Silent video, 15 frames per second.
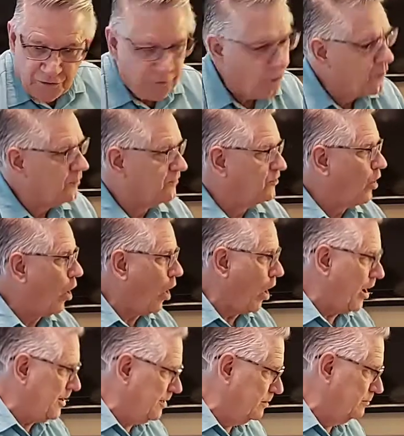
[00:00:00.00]
throne of
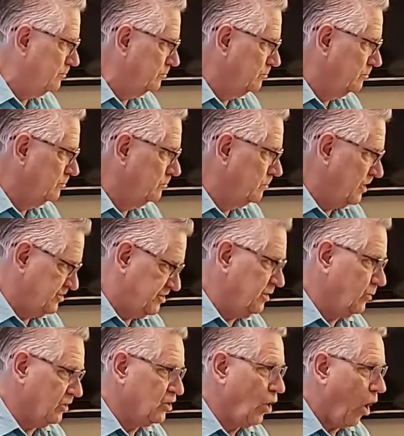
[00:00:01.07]
God and see
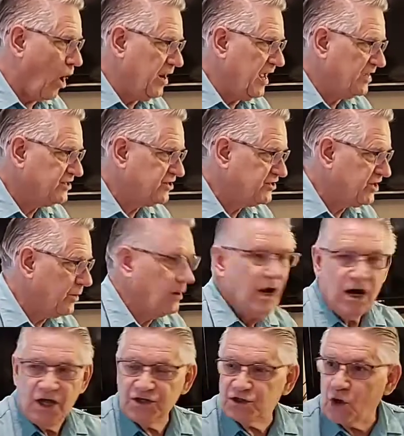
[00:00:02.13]
what God has to say.
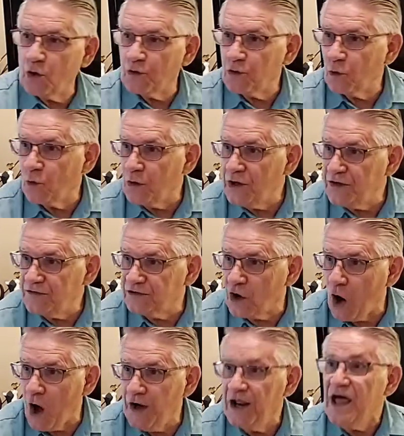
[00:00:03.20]
Let's go to the word of
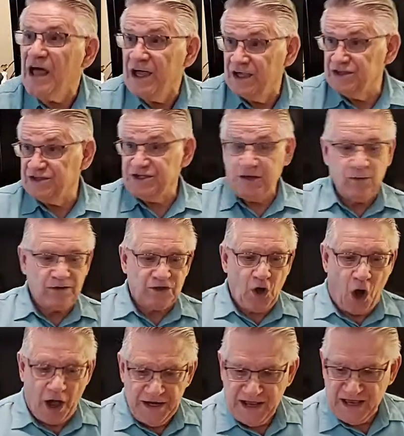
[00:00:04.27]
God and see what
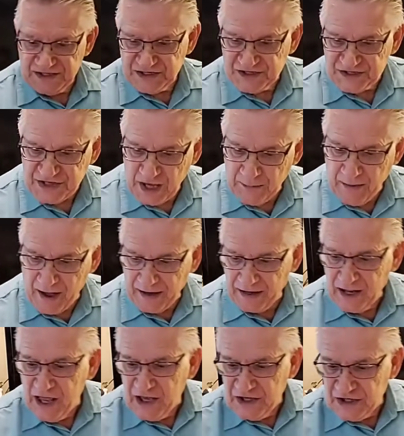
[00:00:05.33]
God has to say about
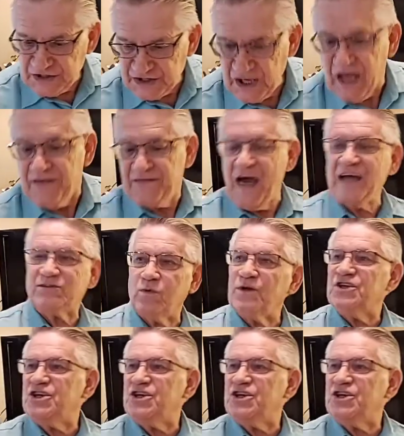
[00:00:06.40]
it. You see, that's what